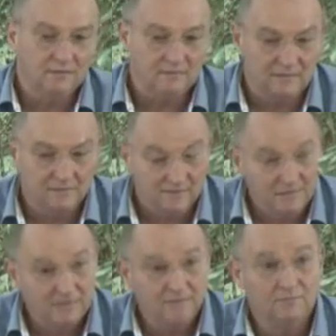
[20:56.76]
there are many
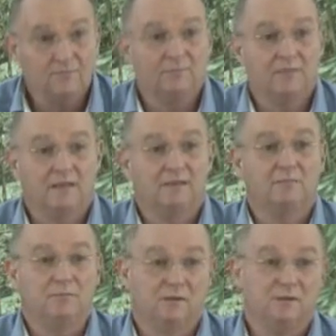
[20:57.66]
many Uzbek
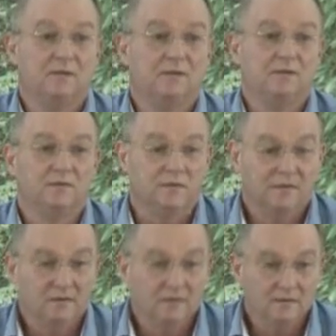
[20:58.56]
workers
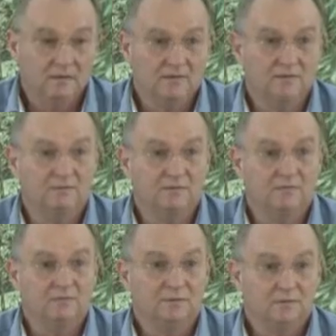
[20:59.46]
in the
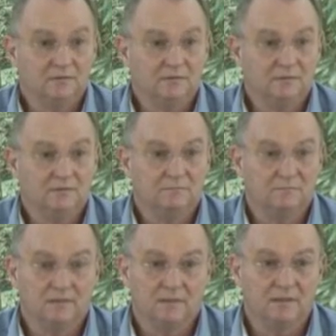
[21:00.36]
Soviet Union uh,
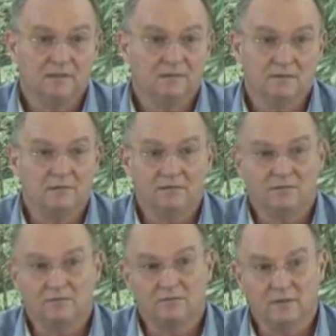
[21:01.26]
working in, in,
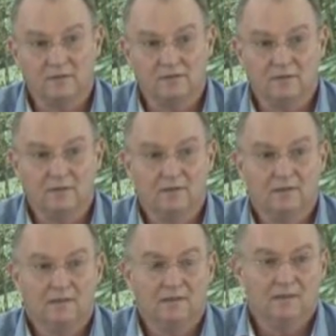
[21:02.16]
construction,
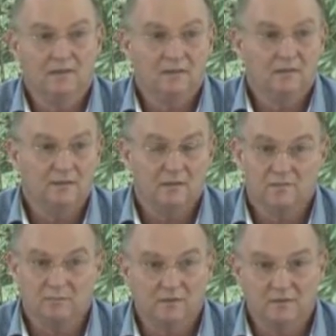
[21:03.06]

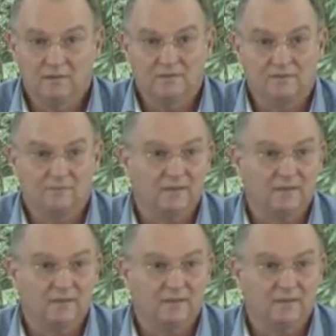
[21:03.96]
exporting stuff